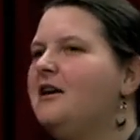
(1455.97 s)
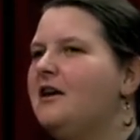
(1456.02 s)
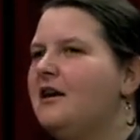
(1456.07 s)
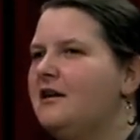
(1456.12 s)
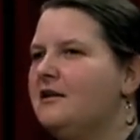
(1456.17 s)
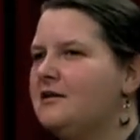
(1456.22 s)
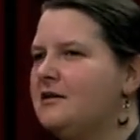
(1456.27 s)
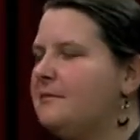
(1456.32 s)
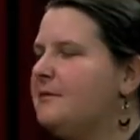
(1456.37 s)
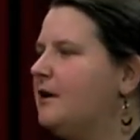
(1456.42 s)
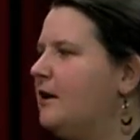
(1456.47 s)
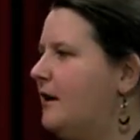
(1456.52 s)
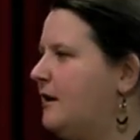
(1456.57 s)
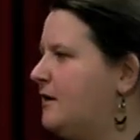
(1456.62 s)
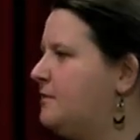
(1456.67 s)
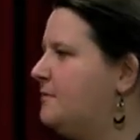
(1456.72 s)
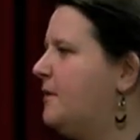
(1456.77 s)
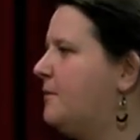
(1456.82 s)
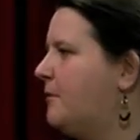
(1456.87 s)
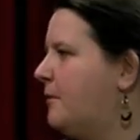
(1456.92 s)
and it's something you
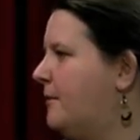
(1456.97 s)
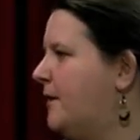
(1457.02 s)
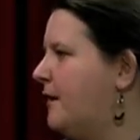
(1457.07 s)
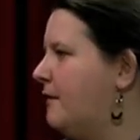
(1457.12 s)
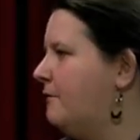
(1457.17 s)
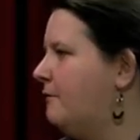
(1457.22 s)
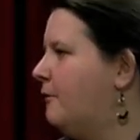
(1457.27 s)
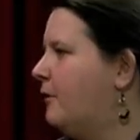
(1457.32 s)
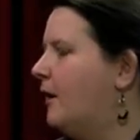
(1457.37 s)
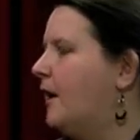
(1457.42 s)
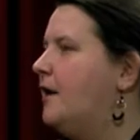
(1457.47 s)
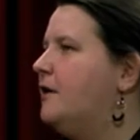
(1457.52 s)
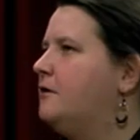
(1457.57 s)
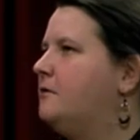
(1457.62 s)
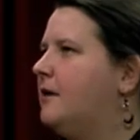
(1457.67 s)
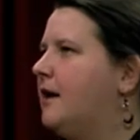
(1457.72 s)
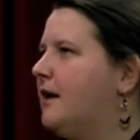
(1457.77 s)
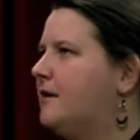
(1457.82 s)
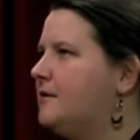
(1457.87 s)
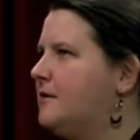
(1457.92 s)
have to be prepared for, and
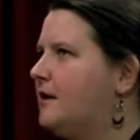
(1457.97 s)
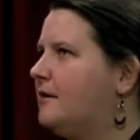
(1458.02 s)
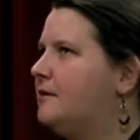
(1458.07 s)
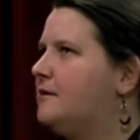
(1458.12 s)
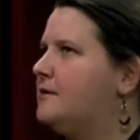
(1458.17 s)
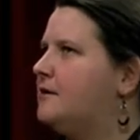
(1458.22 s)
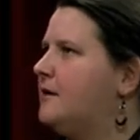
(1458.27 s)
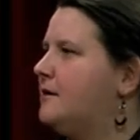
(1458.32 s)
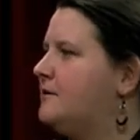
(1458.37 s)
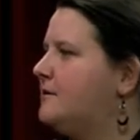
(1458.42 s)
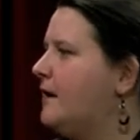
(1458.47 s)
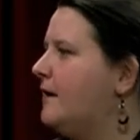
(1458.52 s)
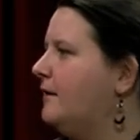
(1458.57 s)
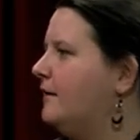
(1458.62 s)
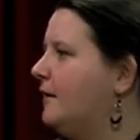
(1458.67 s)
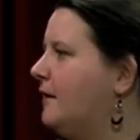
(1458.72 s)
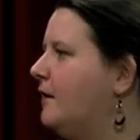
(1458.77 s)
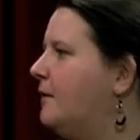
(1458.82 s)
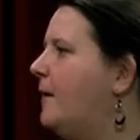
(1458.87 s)
you can't take these things lightly.